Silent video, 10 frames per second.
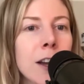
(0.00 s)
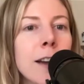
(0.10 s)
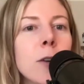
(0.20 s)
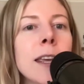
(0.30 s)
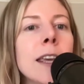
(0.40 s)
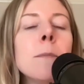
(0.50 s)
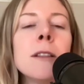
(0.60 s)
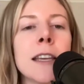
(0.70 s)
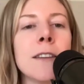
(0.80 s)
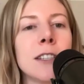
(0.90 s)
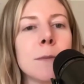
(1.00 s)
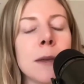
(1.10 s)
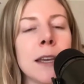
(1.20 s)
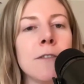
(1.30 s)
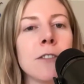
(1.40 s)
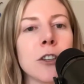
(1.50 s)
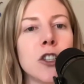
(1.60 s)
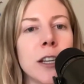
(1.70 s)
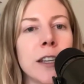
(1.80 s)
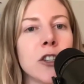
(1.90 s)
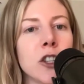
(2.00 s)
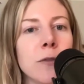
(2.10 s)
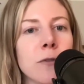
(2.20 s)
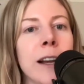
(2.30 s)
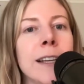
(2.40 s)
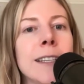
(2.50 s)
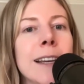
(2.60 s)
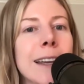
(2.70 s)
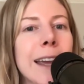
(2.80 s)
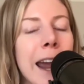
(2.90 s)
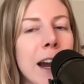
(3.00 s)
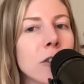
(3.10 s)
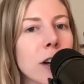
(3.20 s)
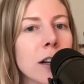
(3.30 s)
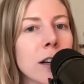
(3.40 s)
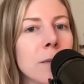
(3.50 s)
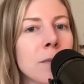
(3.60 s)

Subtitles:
who he believed to be Virginia Giuffre's carer.